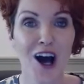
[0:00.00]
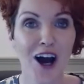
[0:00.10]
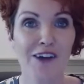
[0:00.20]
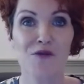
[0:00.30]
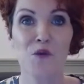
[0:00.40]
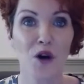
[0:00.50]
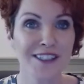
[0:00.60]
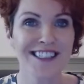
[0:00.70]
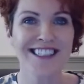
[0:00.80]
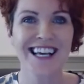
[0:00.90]
live
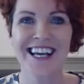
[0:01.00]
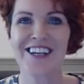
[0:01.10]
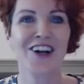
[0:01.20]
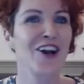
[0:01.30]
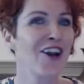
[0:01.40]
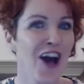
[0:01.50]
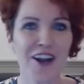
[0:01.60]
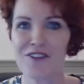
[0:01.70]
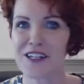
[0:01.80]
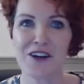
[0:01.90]
once, you're
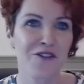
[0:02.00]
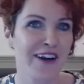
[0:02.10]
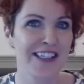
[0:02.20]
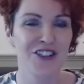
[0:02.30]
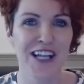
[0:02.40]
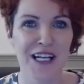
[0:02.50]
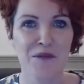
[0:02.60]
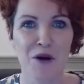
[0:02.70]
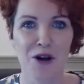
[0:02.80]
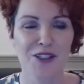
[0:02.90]
not a video virgin
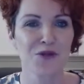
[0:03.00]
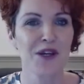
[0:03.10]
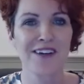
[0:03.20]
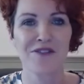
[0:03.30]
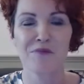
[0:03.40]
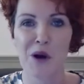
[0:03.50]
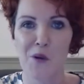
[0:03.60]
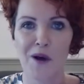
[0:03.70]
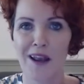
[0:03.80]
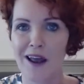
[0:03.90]
anymore. So we've
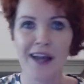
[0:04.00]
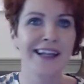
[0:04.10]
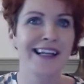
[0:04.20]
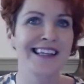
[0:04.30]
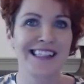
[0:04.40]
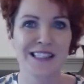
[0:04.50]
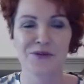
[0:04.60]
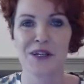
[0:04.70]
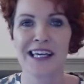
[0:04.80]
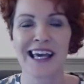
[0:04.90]
broke a lot of that this
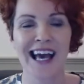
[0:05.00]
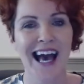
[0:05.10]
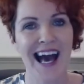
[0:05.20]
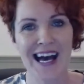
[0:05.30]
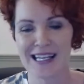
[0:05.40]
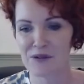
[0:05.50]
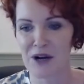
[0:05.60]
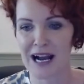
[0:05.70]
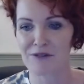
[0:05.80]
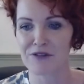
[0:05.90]
week, and we're
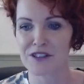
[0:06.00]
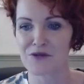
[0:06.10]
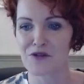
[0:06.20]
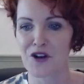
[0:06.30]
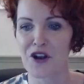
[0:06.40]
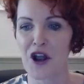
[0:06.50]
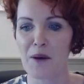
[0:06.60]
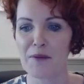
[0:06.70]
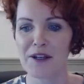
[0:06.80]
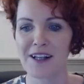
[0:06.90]
having some
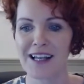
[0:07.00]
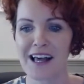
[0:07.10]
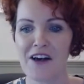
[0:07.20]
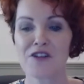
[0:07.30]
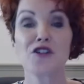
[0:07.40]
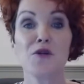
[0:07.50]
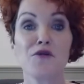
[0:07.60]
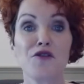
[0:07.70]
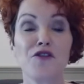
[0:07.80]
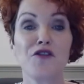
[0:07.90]
phenomenal
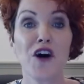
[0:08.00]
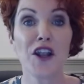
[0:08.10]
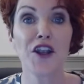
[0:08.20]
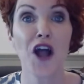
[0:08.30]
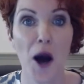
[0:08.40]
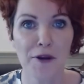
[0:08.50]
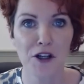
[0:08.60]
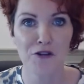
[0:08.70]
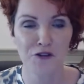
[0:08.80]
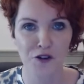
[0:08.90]

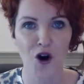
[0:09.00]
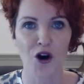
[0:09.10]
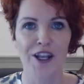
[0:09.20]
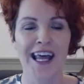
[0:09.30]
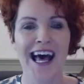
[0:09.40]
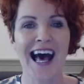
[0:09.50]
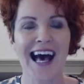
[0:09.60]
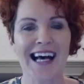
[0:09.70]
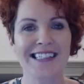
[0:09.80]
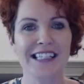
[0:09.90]
fun
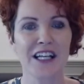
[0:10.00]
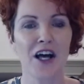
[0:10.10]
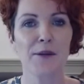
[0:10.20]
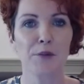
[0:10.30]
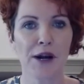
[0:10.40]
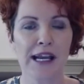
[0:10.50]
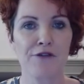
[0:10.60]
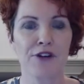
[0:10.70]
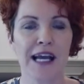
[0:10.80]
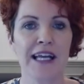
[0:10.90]
and a lot of
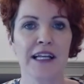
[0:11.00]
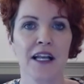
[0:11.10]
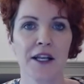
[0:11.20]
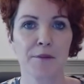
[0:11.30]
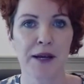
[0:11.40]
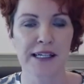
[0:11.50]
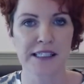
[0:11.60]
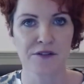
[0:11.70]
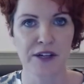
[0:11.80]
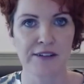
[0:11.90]
bravery and a lot of
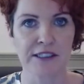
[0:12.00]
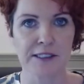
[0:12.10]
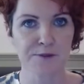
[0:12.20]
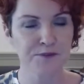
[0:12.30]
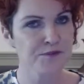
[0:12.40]
perseverance.